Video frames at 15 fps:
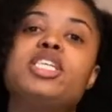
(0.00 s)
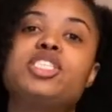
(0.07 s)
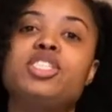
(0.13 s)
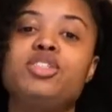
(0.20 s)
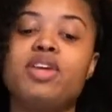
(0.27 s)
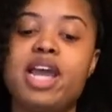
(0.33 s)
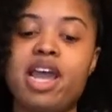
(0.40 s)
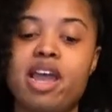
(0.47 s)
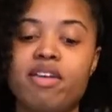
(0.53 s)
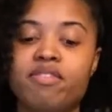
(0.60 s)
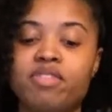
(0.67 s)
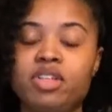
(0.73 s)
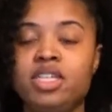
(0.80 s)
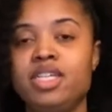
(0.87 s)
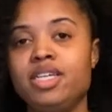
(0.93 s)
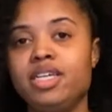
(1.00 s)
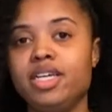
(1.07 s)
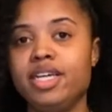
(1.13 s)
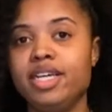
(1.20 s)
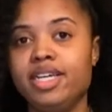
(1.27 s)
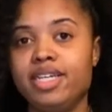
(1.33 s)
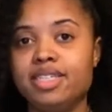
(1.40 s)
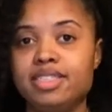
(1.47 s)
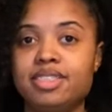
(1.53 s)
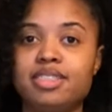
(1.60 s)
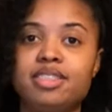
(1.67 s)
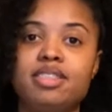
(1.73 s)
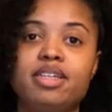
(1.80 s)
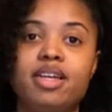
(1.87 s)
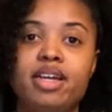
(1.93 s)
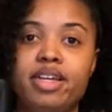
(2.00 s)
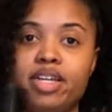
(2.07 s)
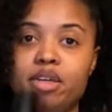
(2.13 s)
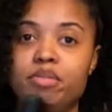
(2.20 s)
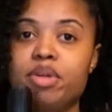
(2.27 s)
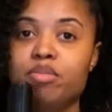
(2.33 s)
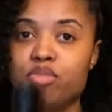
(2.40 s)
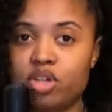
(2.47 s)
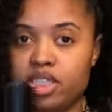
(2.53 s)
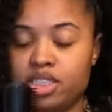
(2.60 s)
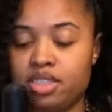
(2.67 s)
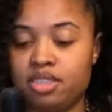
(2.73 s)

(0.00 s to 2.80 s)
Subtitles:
sure you have is a Denman brush.